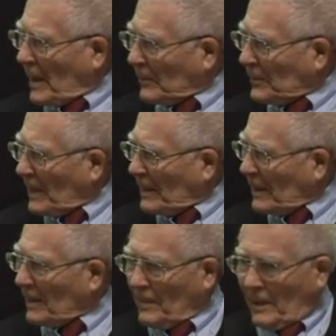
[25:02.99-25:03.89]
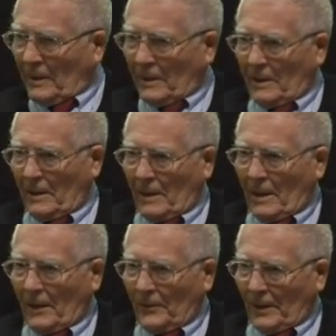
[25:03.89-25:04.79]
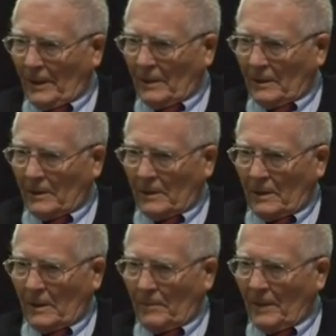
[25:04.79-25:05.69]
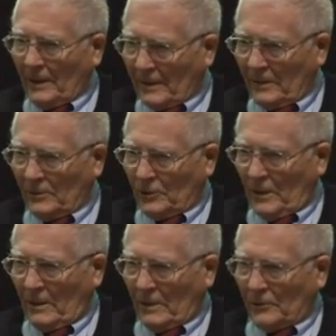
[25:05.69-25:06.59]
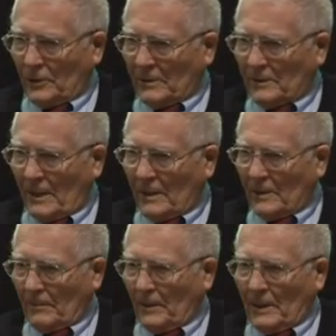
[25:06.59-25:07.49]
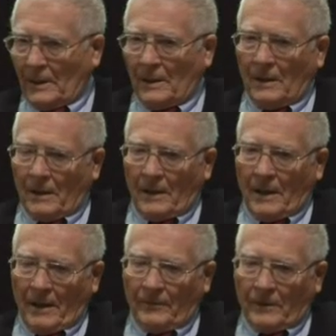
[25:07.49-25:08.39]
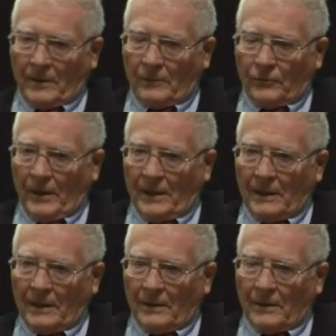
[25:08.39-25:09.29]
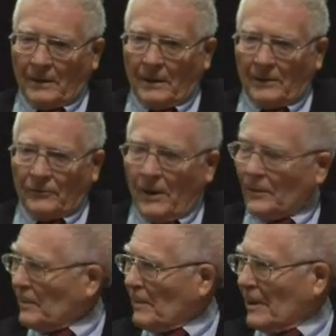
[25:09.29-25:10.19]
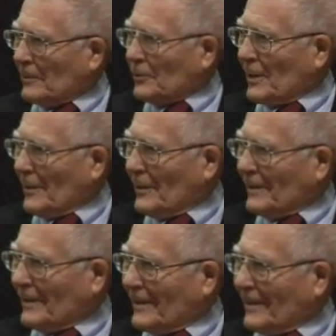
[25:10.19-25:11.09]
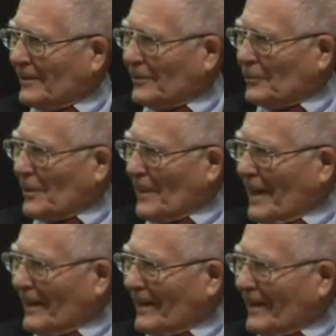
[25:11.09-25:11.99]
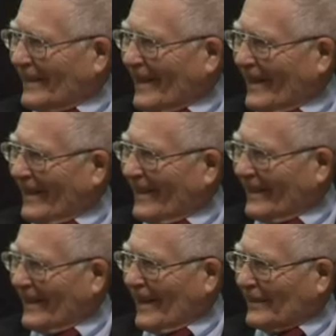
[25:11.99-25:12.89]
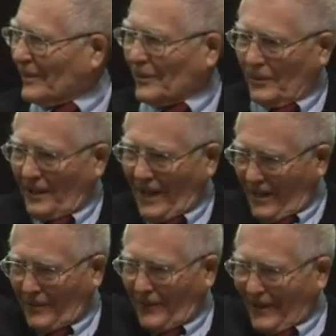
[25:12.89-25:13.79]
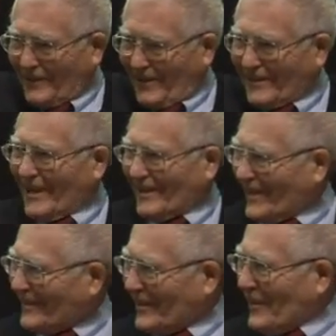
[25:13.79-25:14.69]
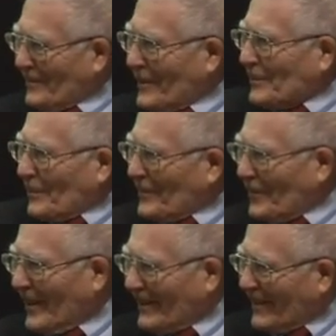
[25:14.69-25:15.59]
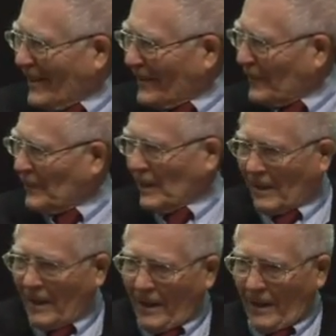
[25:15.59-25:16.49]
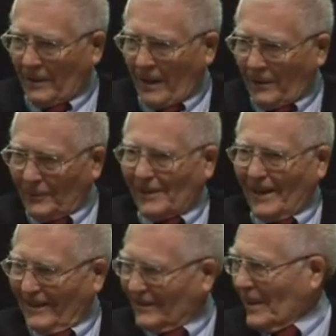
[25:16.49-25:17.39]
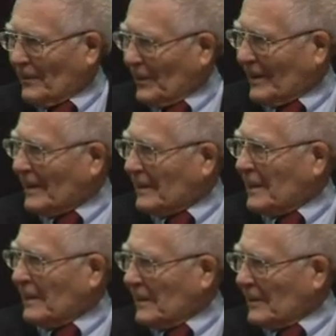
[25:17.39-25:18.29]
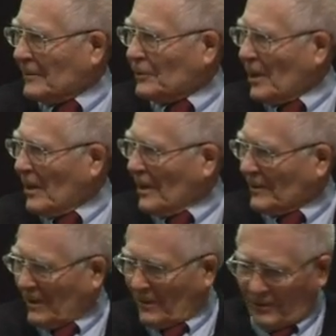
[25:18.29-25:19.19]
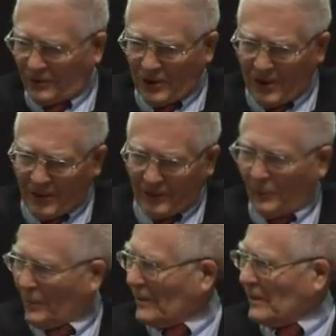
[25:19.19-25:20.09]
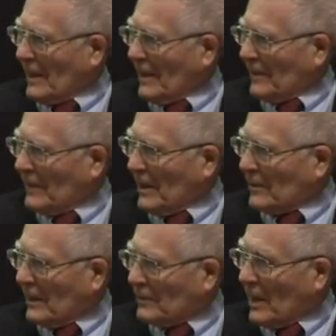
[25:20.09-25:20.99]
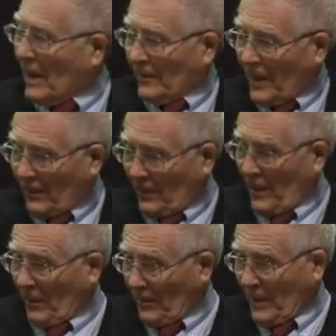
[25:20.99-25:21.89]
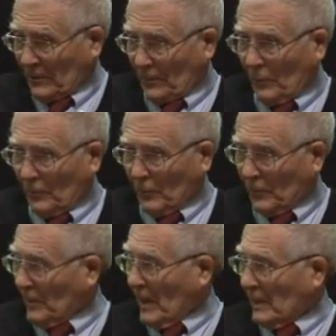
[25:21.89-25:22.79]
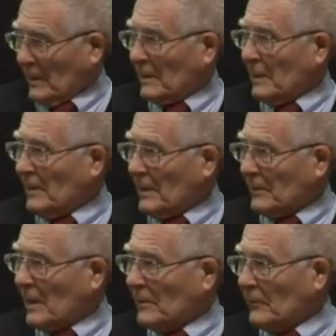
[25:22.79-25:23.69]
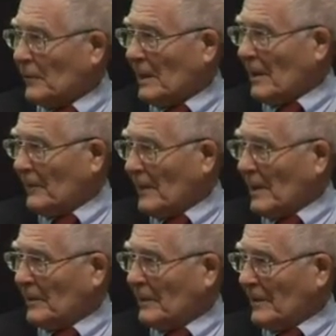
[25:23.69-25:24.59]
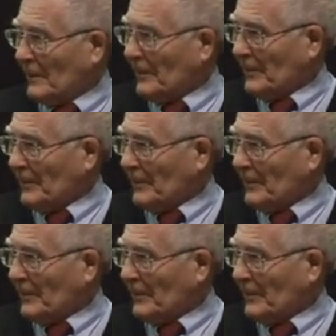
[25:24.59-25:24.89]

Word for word: That was mainly America. Yeah. I think American geologists tend to have a training that is rather macho and Germanic in, yeah, in attitude. The hair professor says this, so it must be right, kind of thing. And I was saying something that didn't jarred with their teaching. They were much more broad-minded in this country, I found.